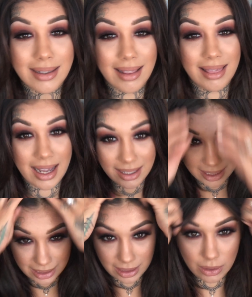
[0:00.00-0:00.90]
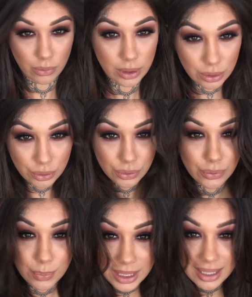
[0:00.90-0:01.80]
And that is going
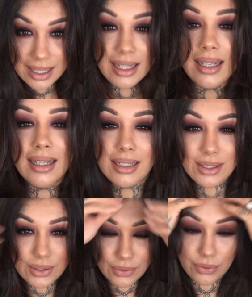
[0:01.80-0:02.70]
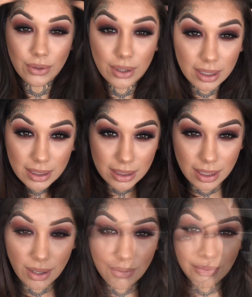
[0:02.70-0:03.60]
to be it for this.
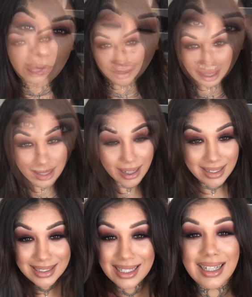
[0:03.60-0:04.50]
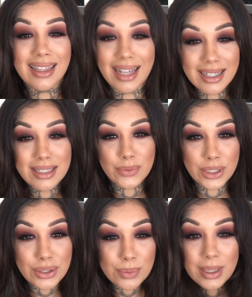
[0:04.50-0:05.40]
Alright guys, that is
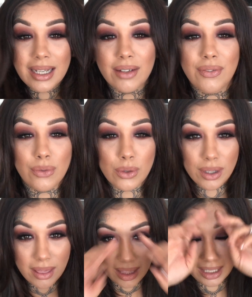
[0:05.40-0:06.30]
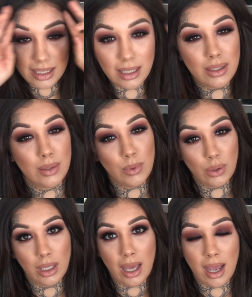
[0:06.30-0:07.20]
going to be it for this
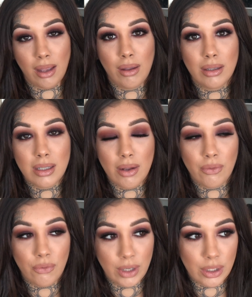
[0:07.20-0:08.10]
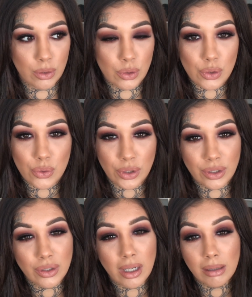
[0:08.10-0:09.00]
smoky eye video
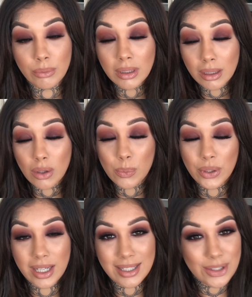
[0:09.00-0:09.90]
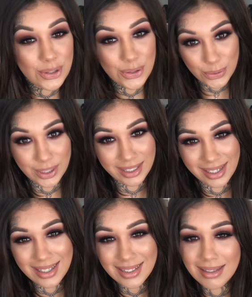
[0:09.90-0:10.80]
tutorial. I really hope you guys enjoyed
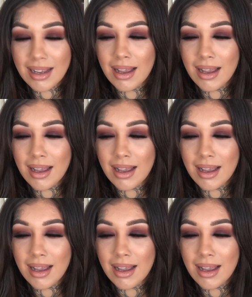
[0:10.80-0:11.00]
it.